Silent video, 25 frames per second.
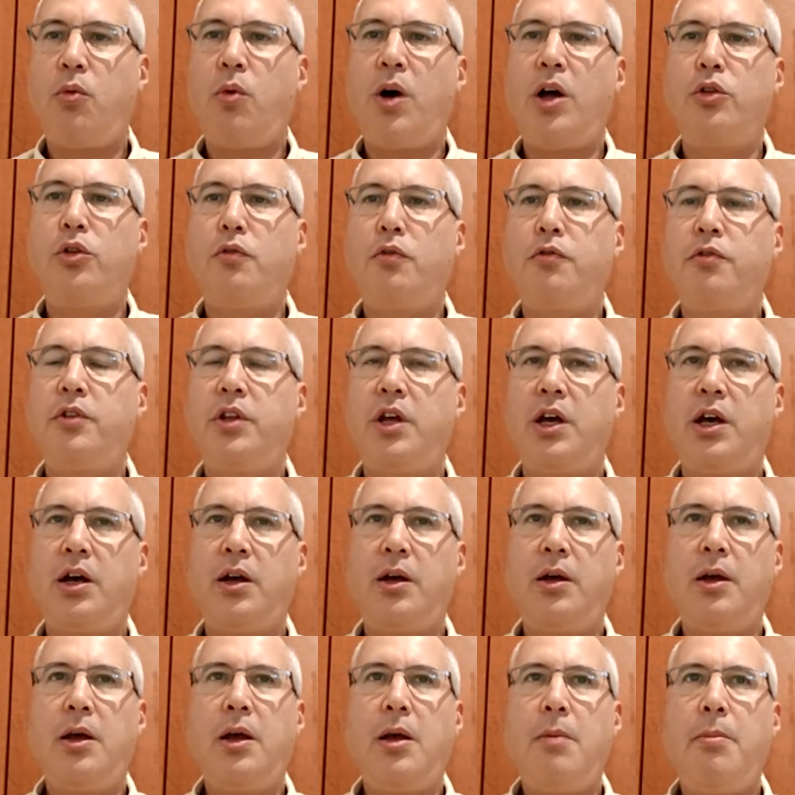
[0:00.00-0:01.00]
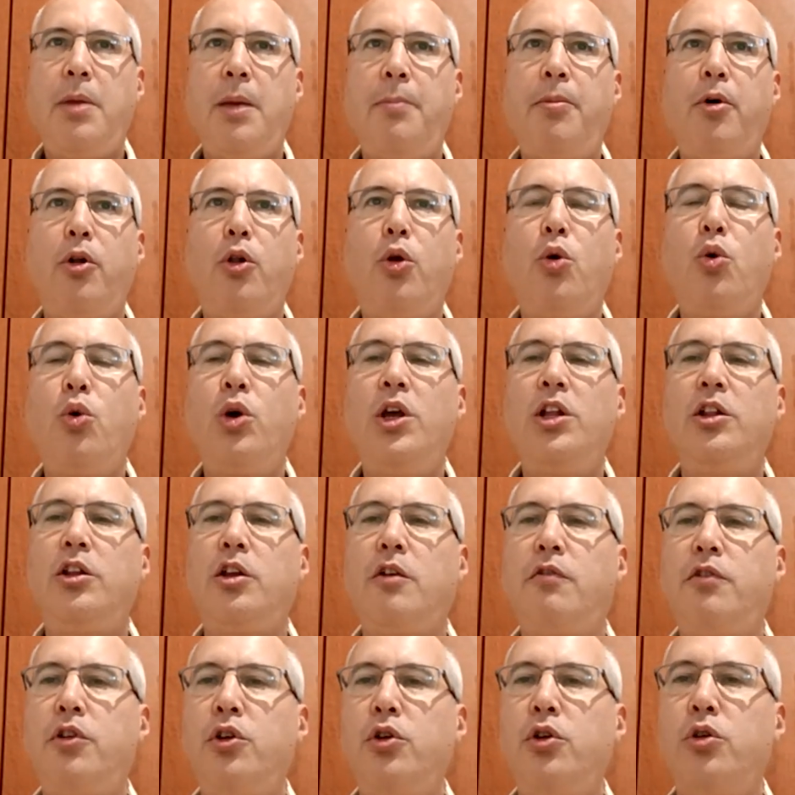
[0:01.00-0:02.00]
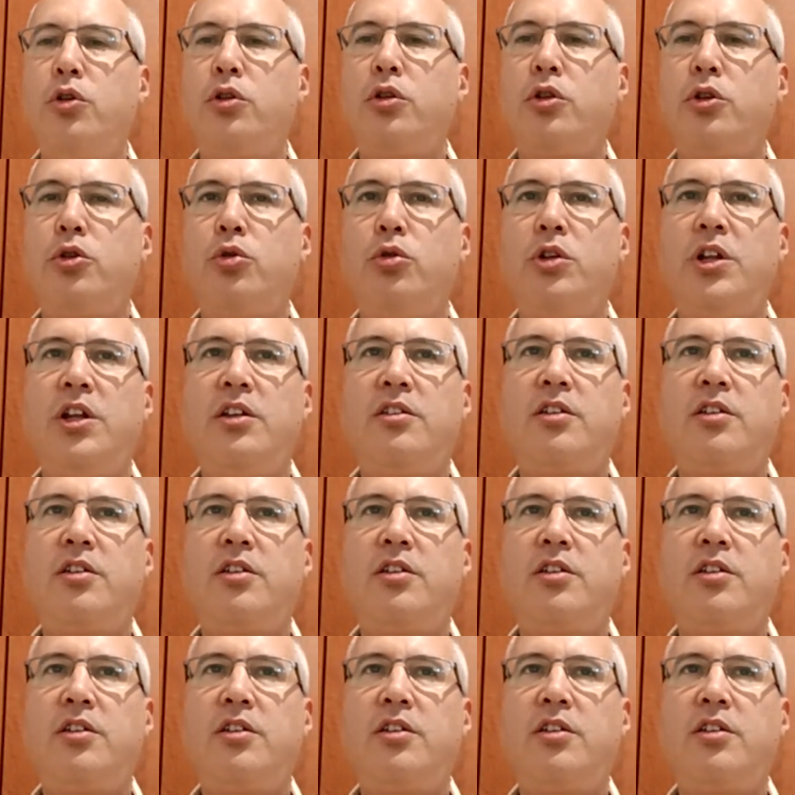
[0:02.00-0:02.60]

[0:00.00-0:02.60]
One of the people who interviewed to this